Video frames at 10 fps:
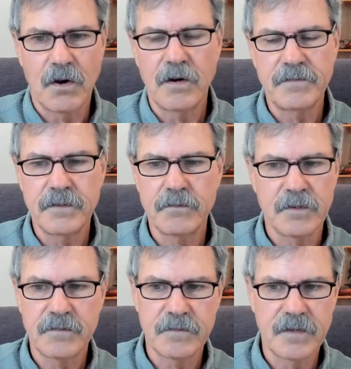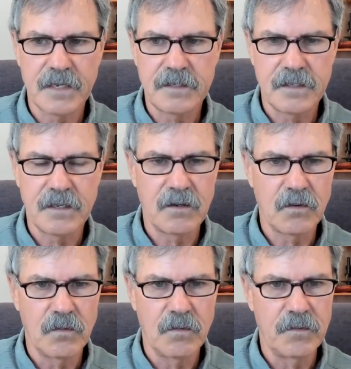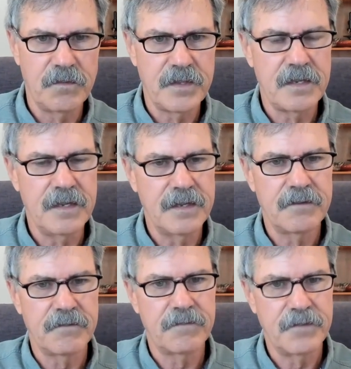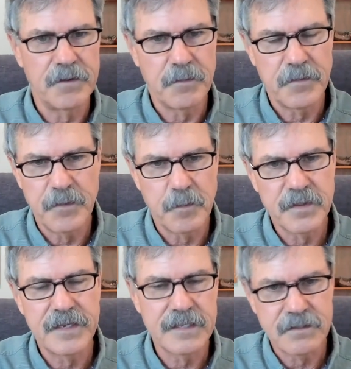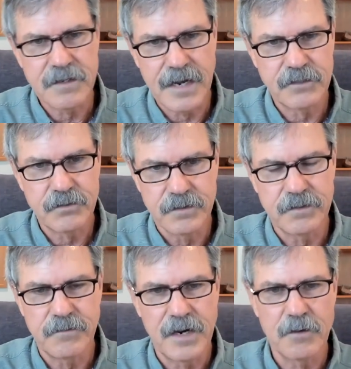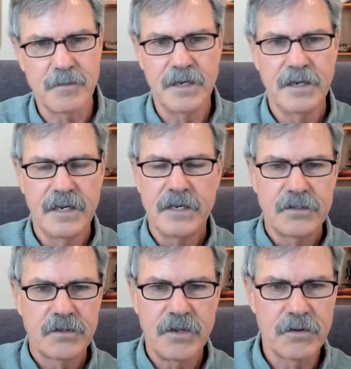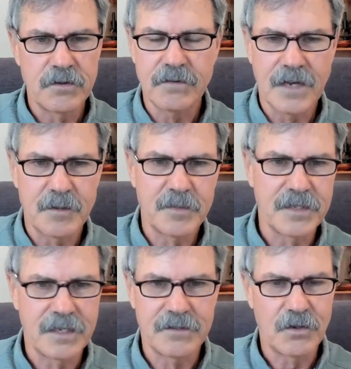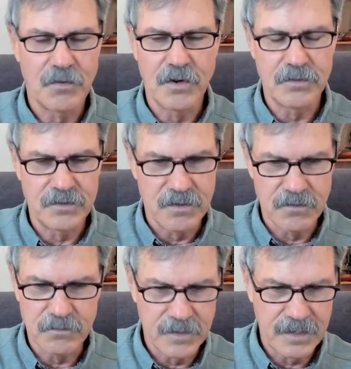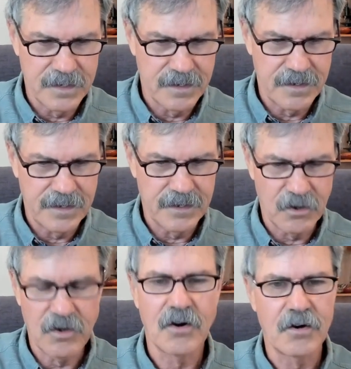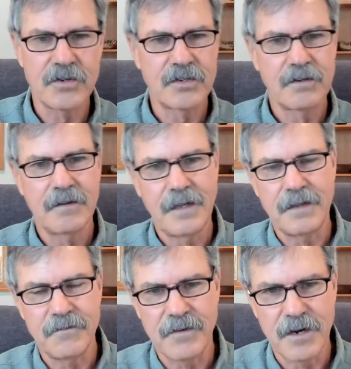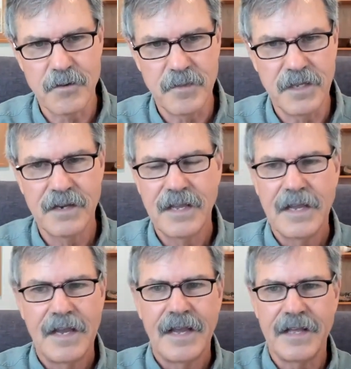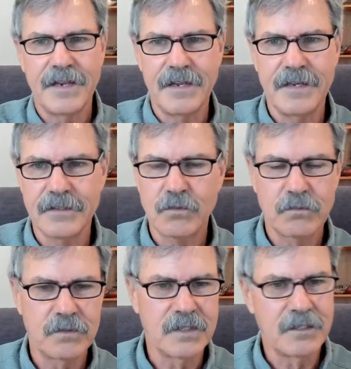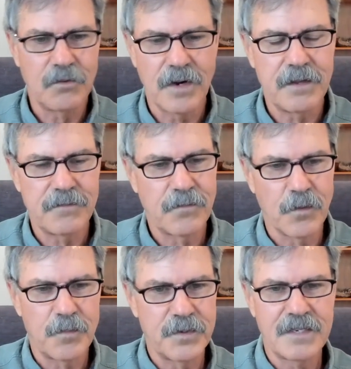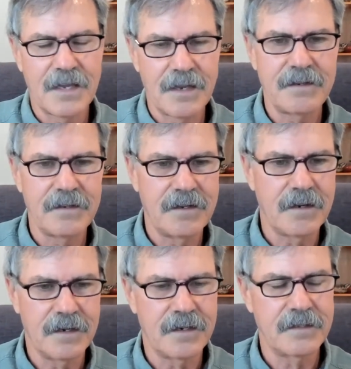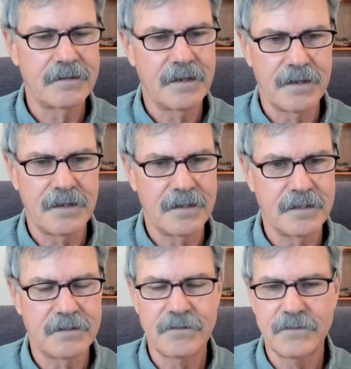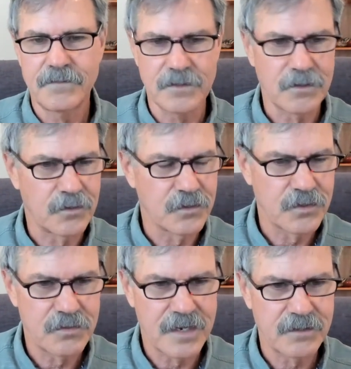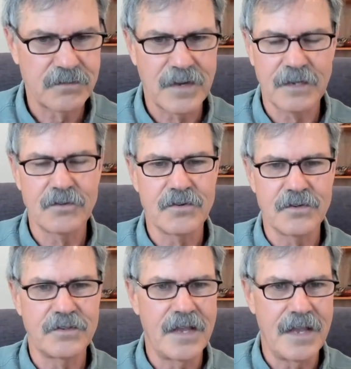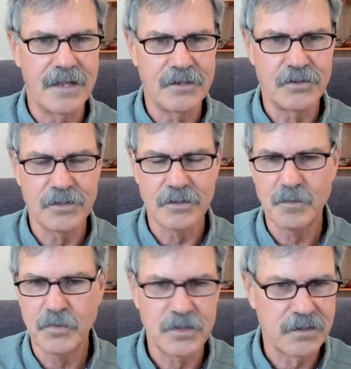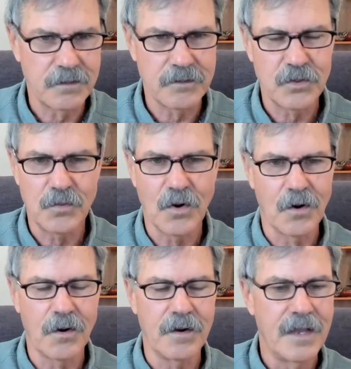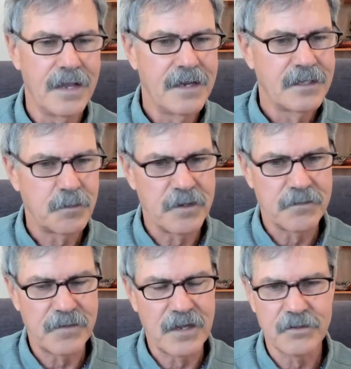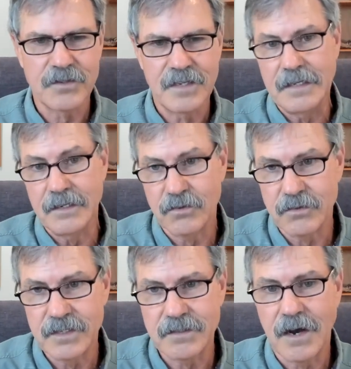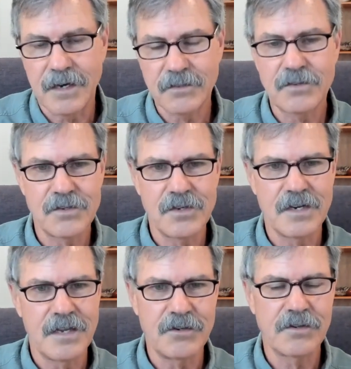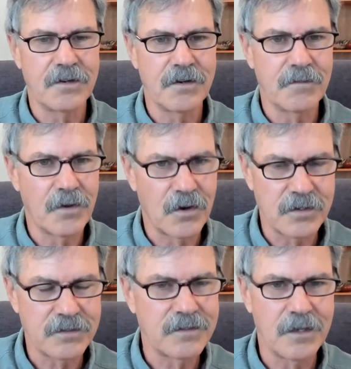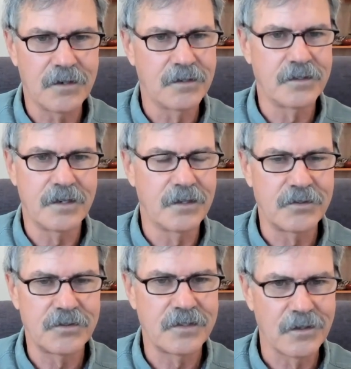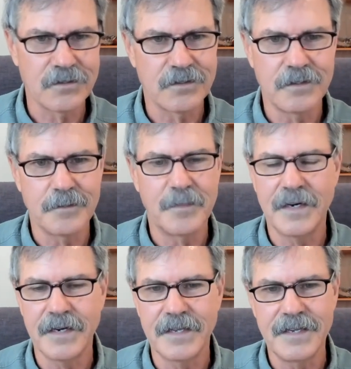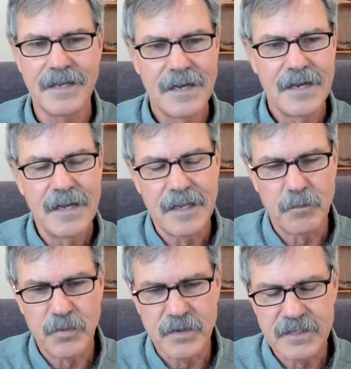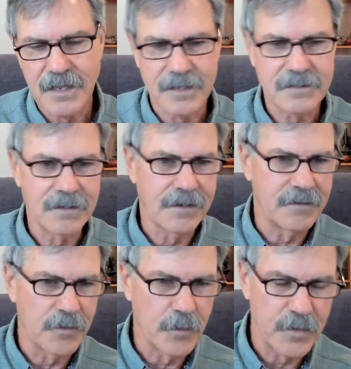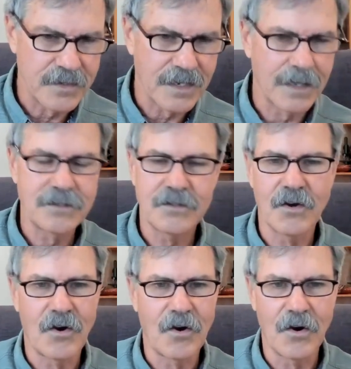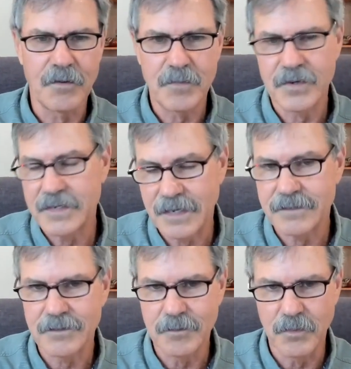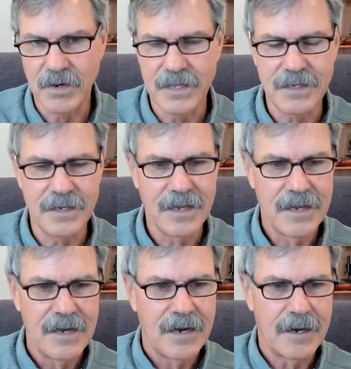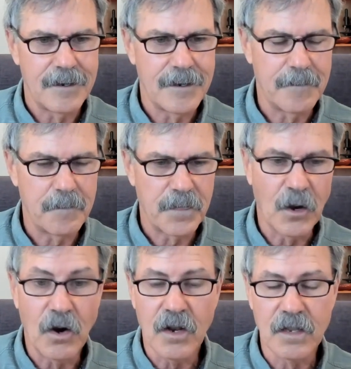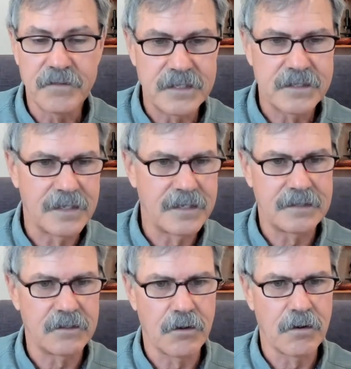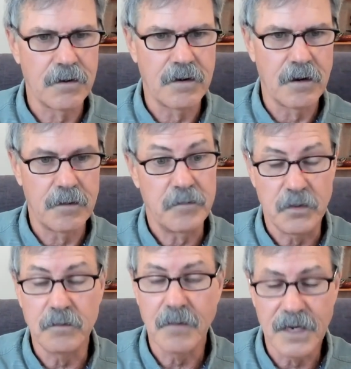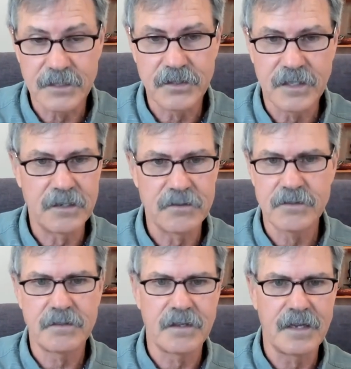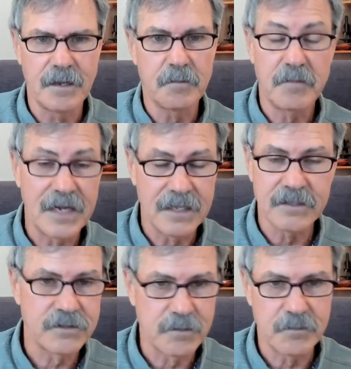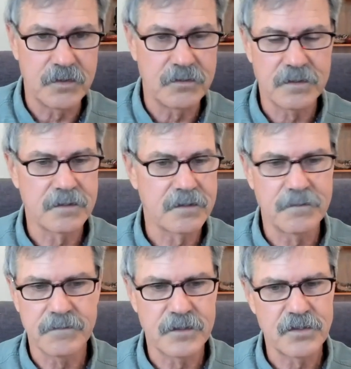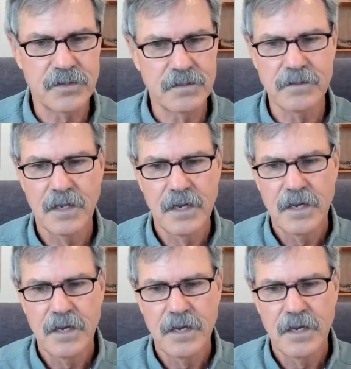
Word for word: often reflecting the in the the plant's natural environment. So here you've got a plant that grows in a in, in a harsh environment. And it's really great for protecting us against physical stress factors and just pushing too hard been found to increase oxygenation of heart cells and other cells in the body. It protects the liver, protects the heart, protects the brain. Um, all of these things are immune modulators. They help balance immune system functions.